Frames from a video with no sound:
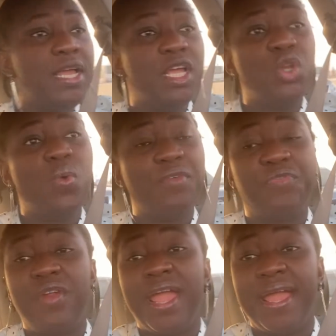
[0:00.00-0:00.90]
No
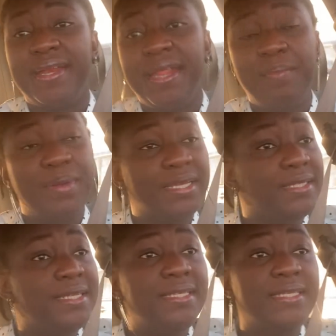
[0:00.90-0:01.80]
afraid enablers
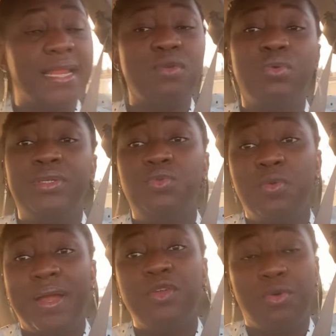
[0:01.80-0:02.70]
na no one
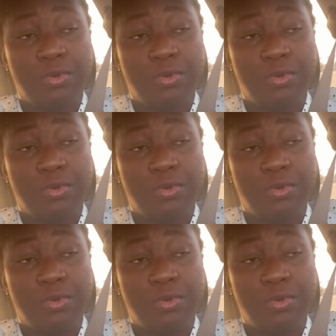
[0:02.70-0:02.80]
woman yo.